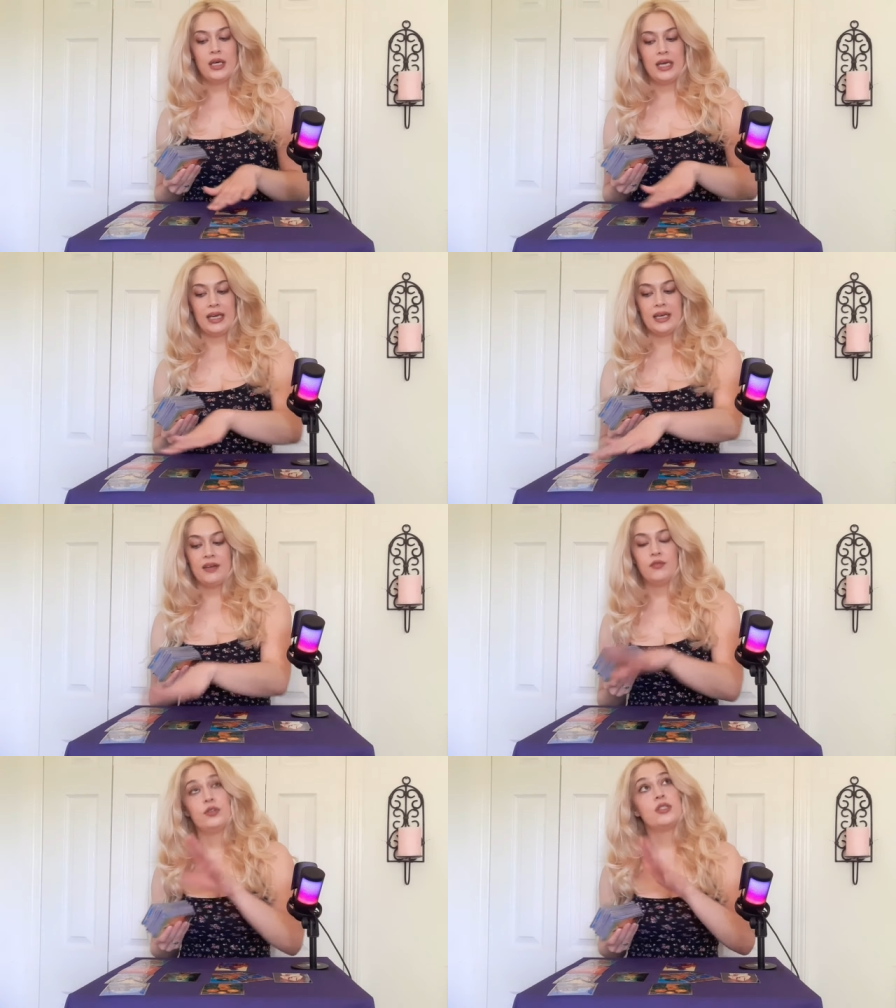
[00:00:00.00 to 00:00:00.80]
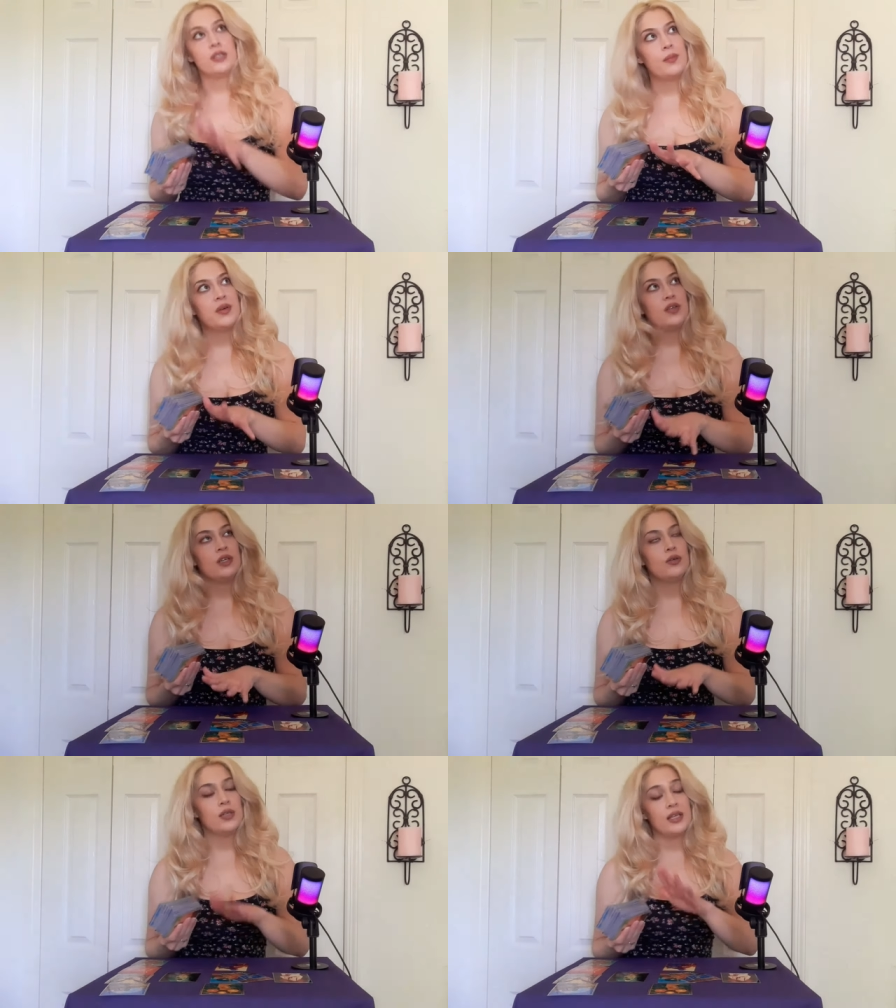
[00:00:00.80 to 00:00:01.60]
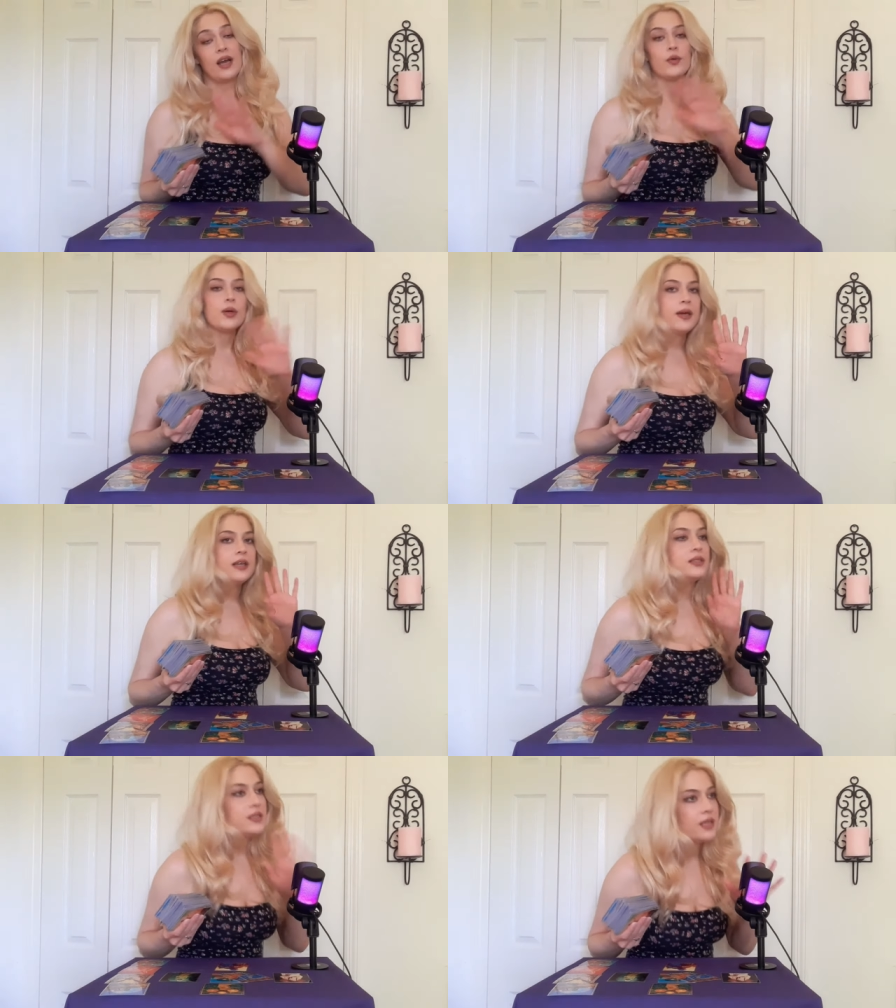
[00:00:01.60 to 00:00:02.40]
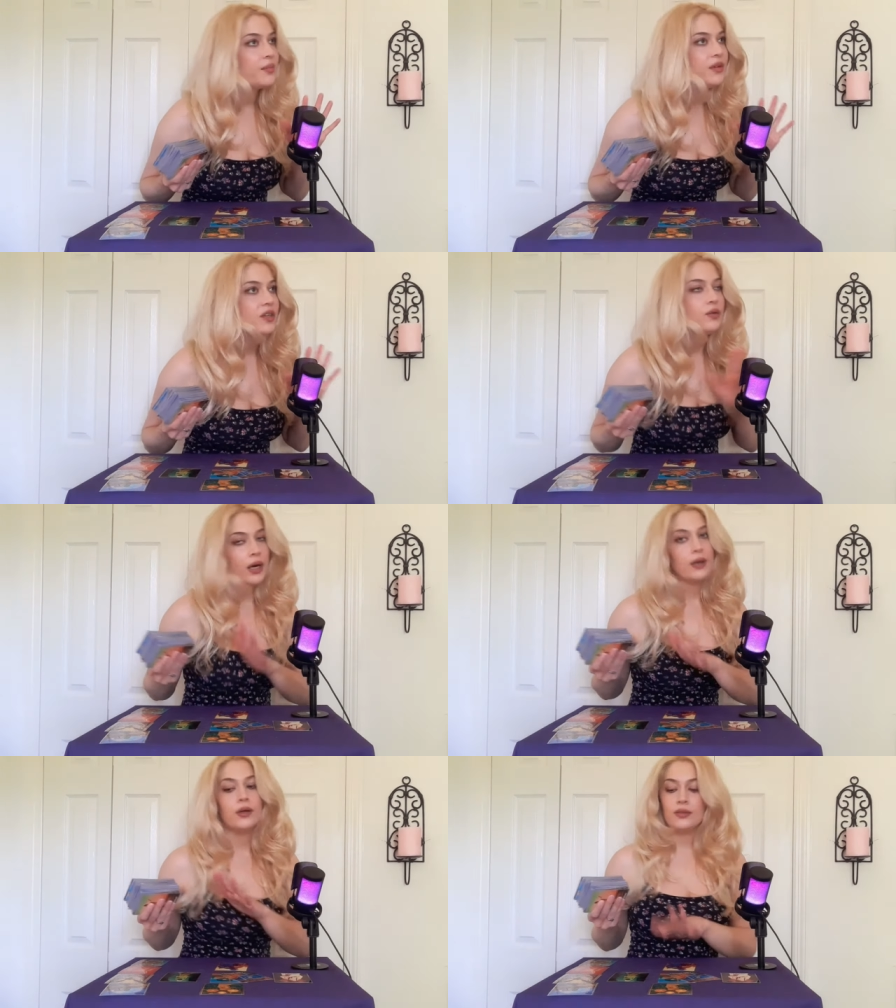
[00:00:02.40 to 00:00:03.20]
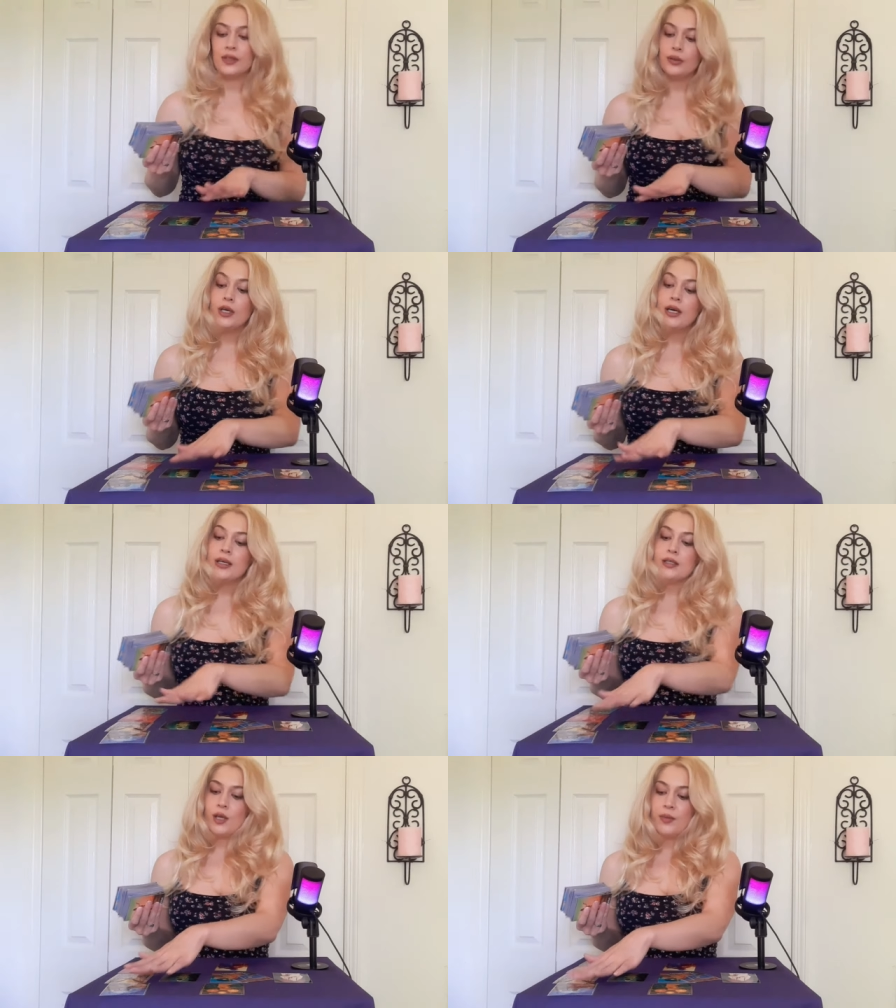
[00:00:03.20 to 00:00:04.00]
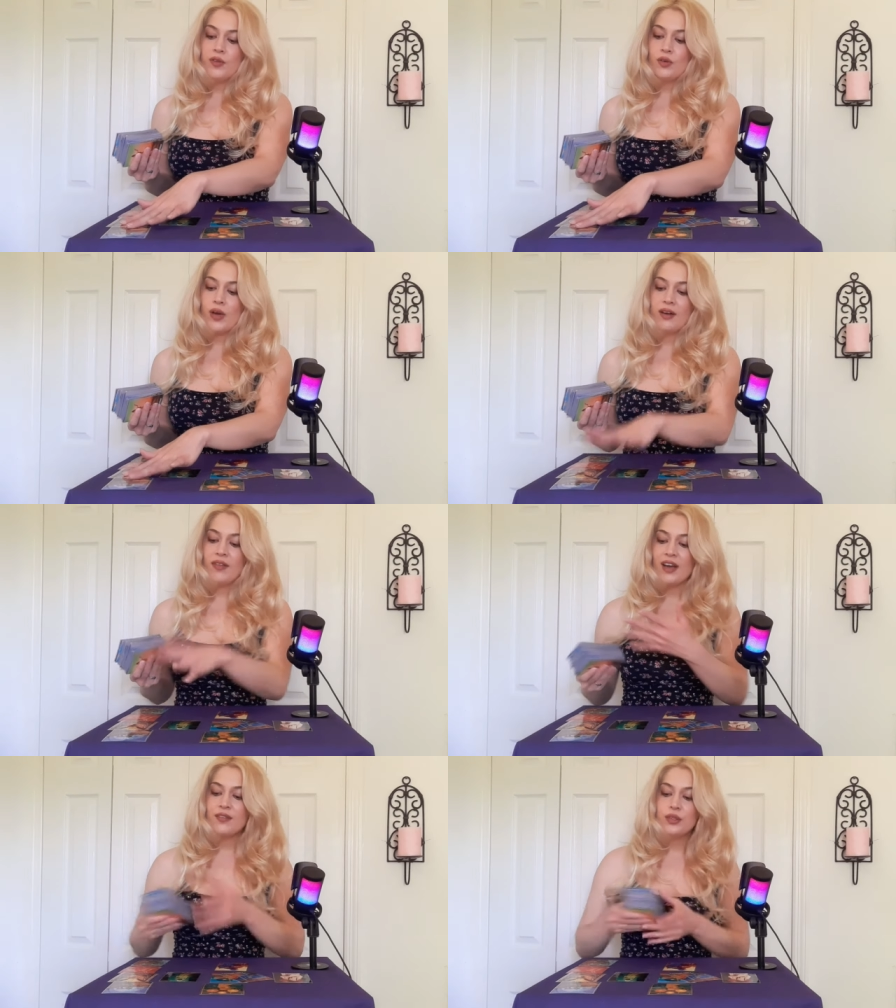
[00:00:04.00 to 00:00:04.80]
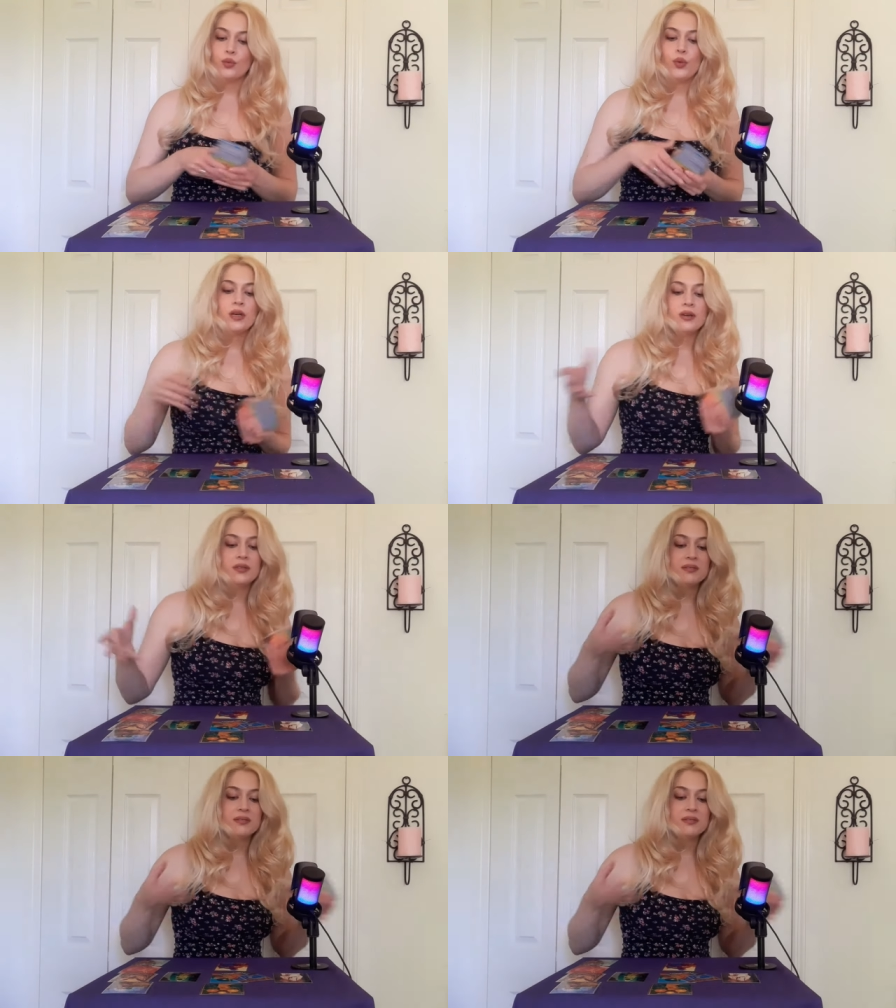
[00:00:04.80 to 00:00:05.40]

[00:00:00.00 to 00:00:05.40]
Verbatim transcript: And again, for some of you, and I repeat, some of you, not all of you, some of you kind of have this weird